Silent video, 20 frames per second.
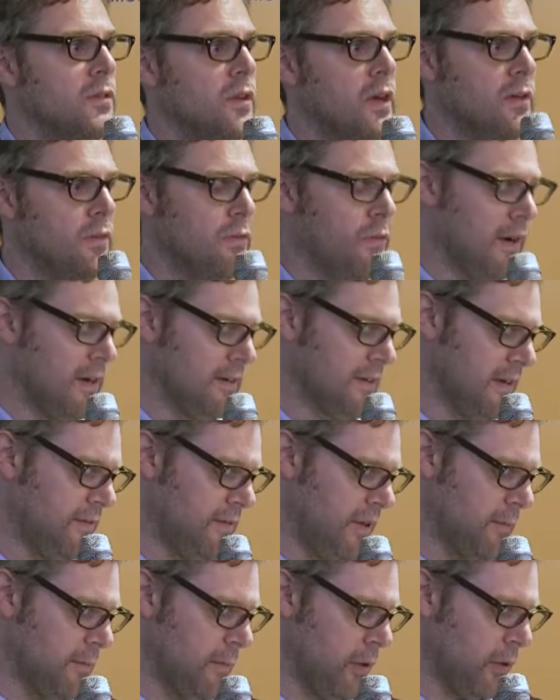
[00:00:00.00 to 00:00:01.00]
and fire
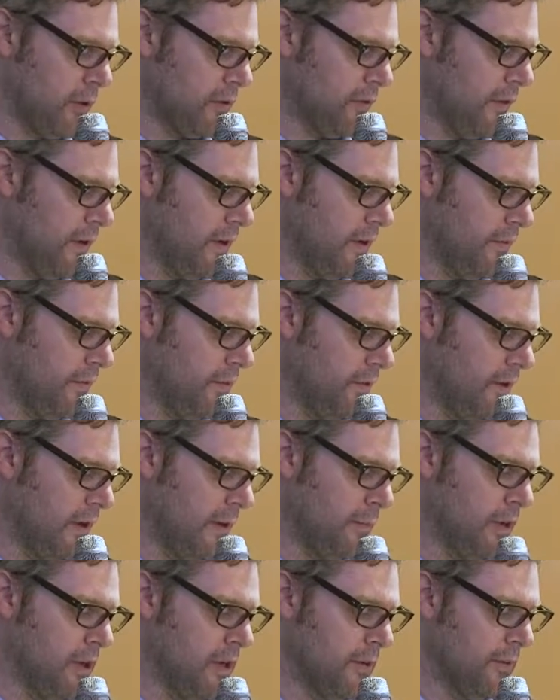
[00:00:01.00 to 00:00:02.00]
safety in blocks for a
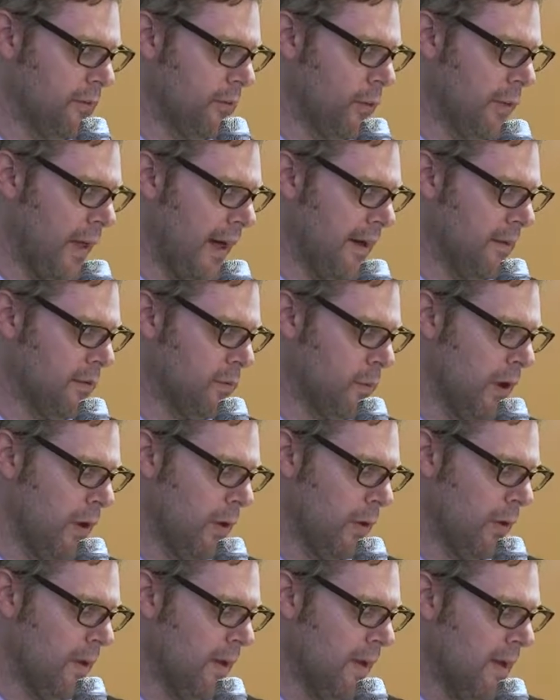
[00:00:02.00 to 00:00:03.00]
number of years before that as
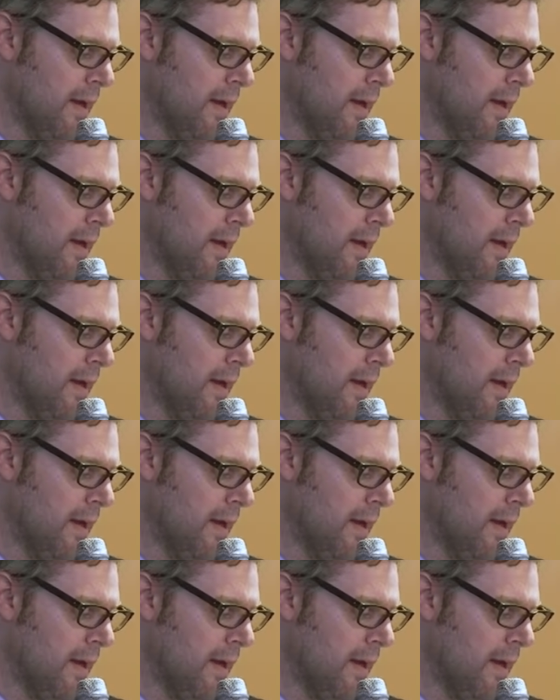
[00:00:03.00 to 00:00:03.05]
well.